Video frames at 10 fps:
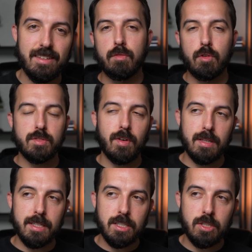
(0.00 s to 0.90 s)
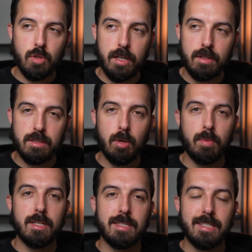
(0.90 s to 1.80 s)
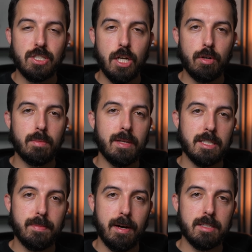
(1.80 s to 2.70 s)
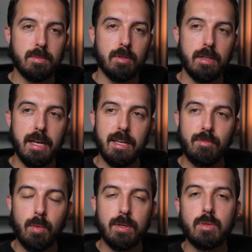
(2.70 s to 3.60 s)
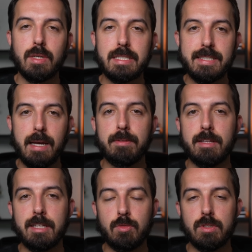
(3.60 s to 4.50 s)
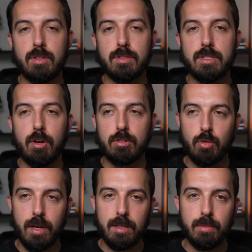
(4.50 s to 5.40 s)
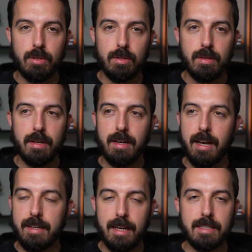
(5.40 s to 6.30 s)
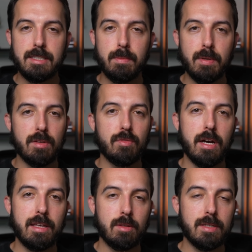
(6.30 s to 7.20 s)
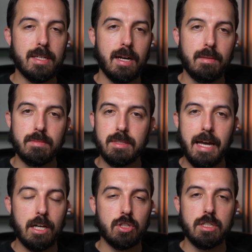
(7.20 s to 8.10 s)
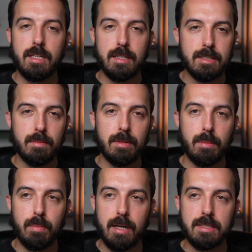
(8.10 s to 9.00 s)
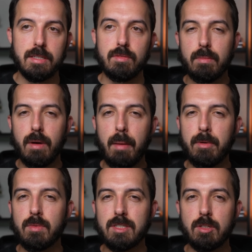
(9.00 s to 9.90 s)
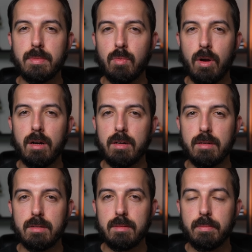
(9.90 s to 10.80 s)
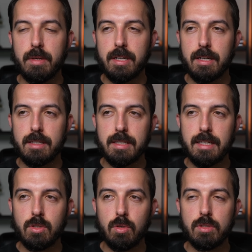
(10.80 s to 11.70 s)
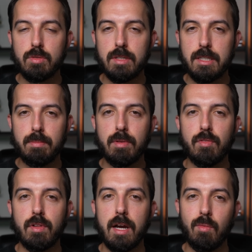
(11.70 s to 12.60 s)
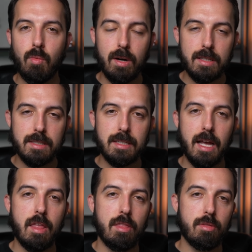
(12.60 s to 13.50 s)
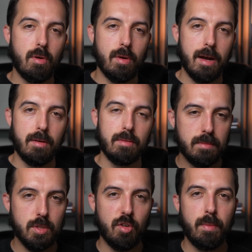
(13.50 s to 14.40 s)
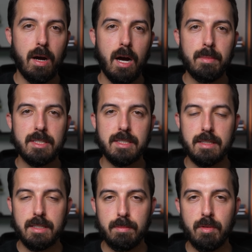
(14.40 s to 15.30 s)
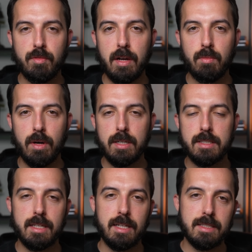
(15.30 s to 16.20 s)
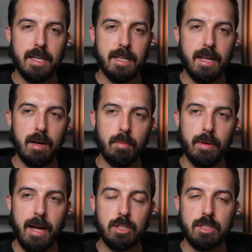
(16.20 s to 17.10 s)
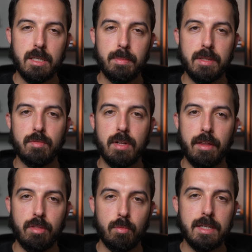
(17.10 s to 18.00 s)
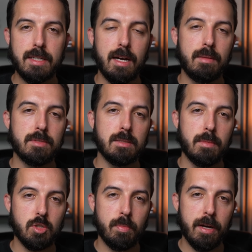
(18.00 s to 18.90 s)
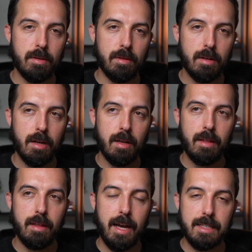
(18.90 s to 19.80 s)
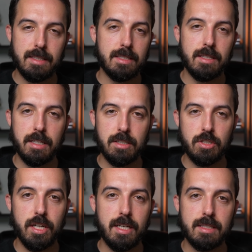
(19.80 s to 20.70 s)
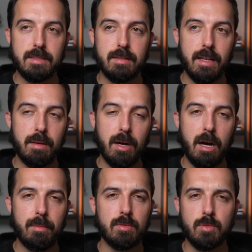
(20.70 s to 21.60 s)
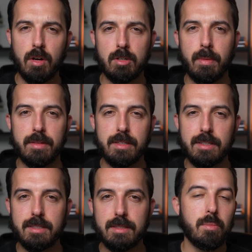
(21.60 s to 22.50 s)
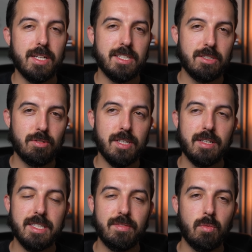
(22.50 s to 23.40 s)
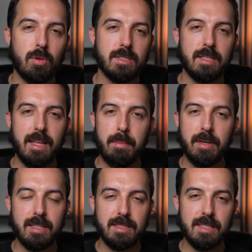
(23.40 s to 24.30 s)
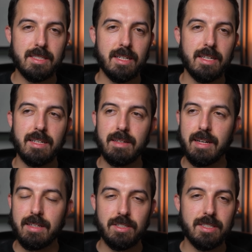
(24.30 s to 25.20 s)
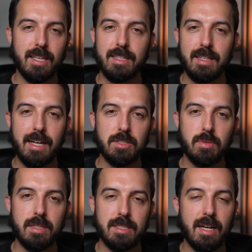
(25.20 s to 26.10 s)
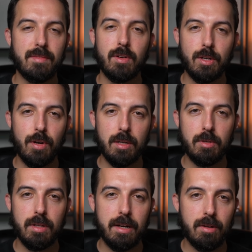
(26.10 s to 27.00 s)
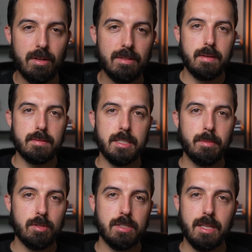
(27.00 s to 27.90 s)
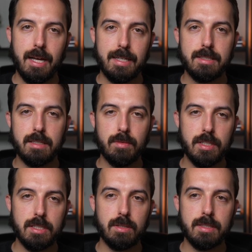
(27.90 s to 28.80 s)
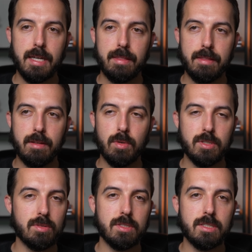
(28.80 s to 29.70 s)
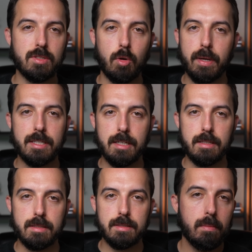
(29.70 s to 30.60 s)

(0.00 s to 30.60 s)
First of all, let's just try to interpret this as charitably as possible. And if we were to accept that these results are credible, and yes, dipping the fly 3 times actually does something positive, Muhammad would still be wrong, because he told you to dip the fly once and then throw it out. So if Muhammad said to dip the fly once and then take it out, but actually dipping the fly 3 times is much better, as this study suggests, then Muhammad was wrong about this. But as it turns out, it's even worse than that, because this study, just like the last one, is not very credible at all. Similar to the last study we just looked at, the results just don't make sense.